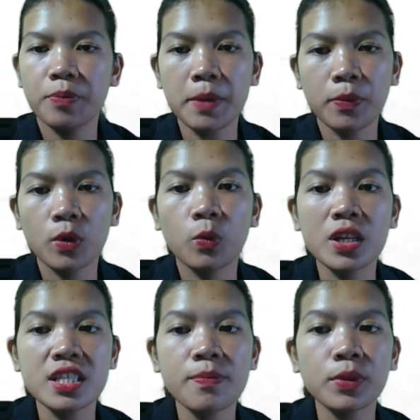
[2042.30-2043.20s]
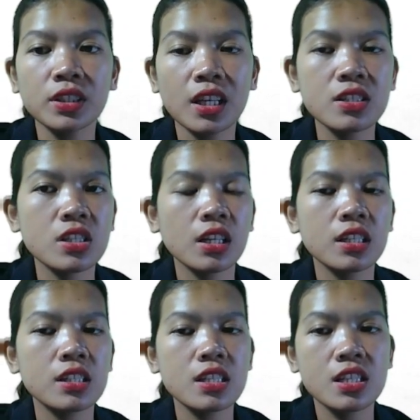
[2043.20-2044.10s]
people was a
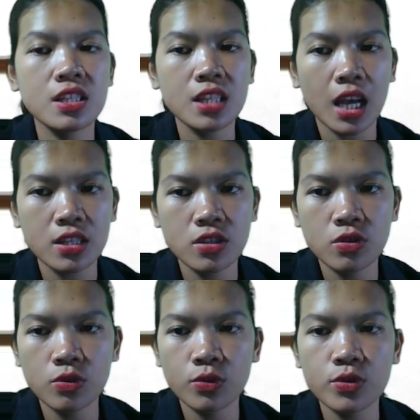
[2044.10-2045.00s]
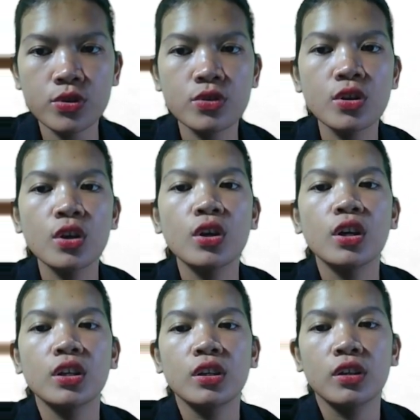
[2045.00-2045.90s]
potentially disastrous
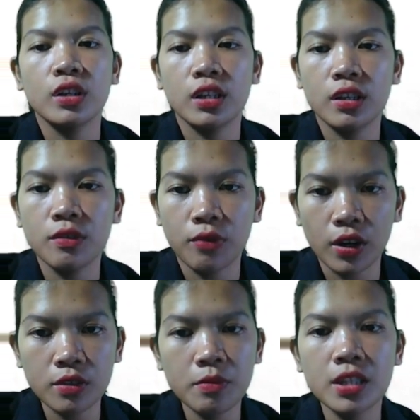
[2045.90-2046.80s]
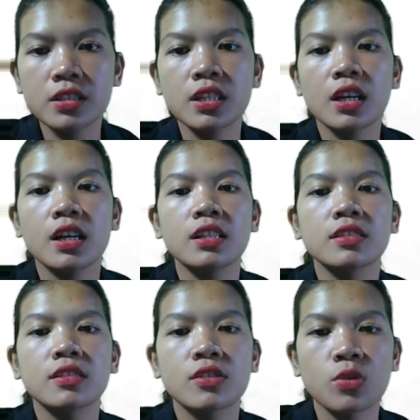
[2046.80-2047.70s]
environmental,
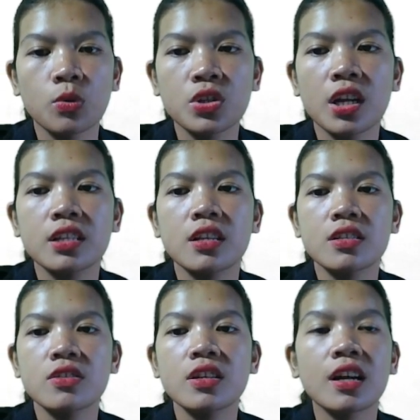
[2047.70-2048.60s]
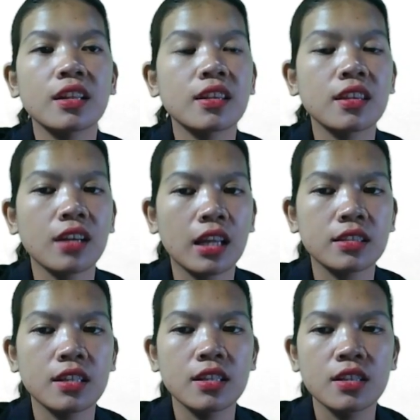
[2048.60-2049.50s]
social, industrial threat
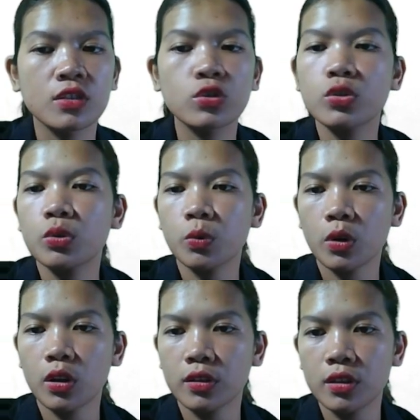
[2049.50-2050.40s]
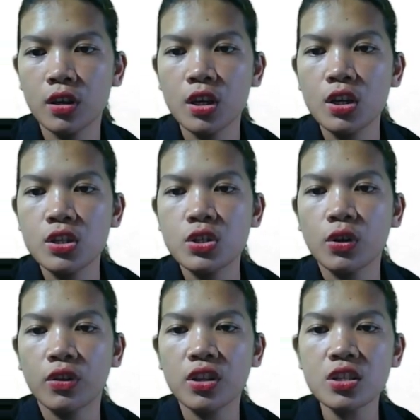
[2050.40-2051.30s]
to the world.
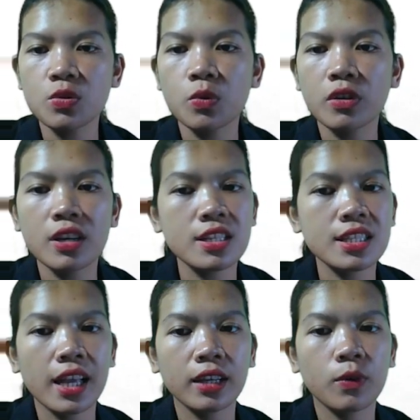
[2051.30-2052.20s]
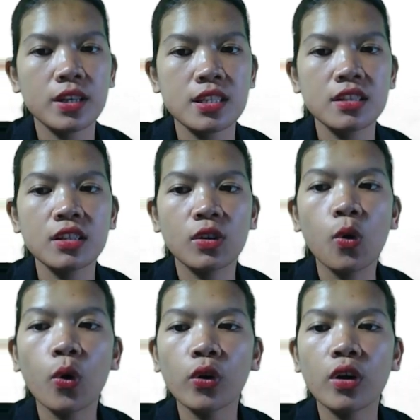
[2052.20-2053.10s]
So this worry is likewise at the
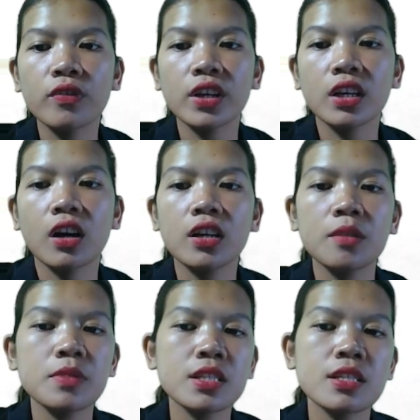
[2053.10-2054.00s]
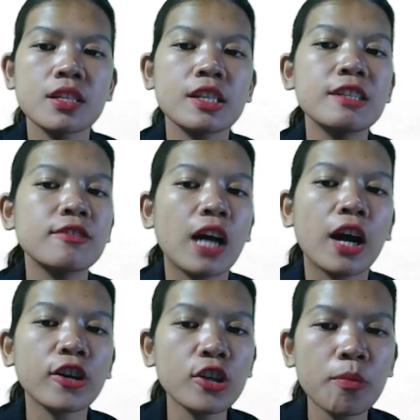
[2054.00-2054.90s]
core of the economist in
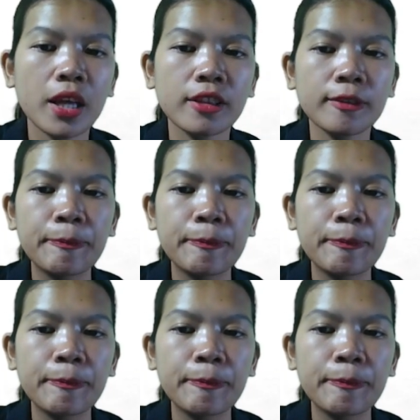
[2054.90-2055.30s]
argument